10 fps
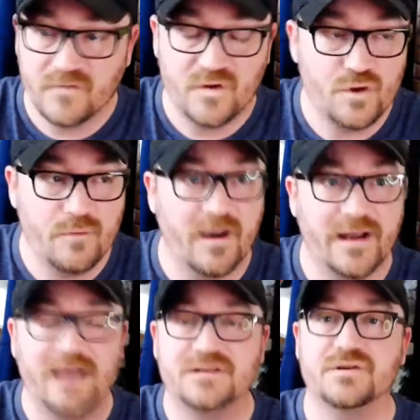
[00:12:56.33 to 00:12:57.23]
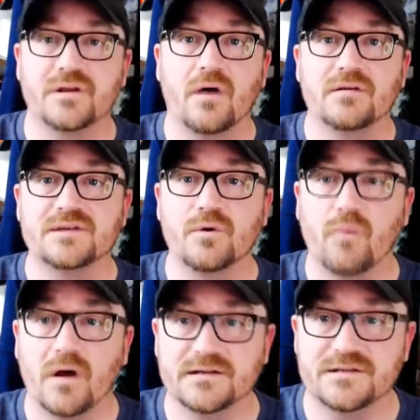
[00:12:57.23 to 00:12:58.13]
you might actually also
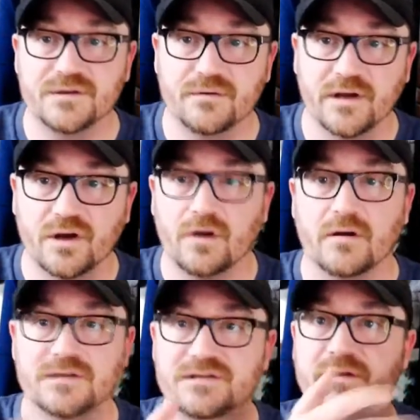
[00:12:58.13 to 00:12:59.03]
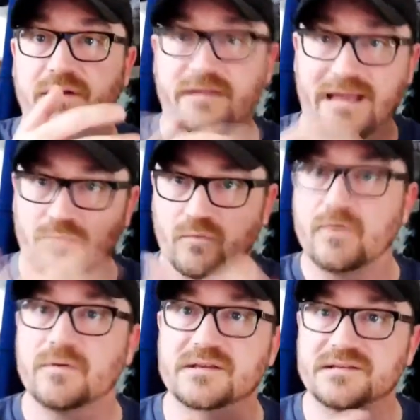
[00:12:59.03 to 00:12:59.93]
want to encourage the that
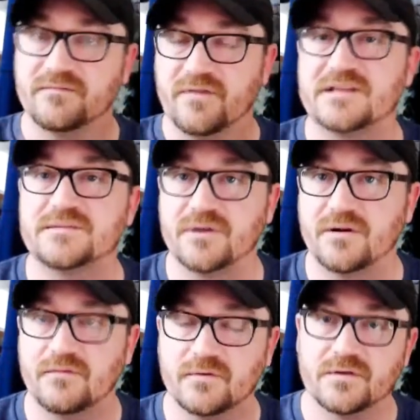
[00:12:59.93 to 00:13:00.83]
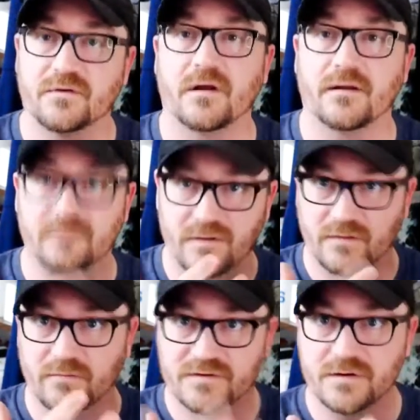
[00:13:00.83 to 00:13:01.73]
ruthless investment of return on you know
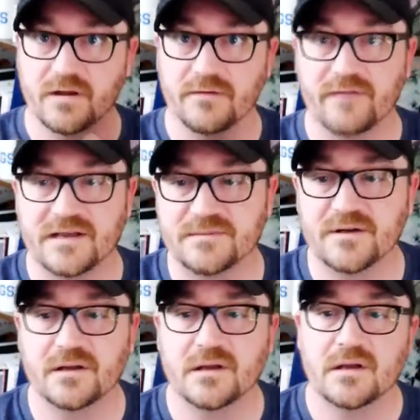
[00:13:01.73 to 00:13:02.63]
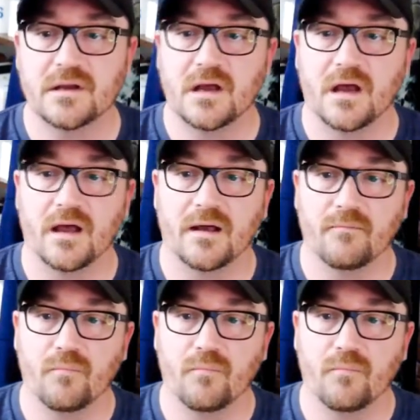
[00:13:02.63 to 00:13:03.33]
return on investment um,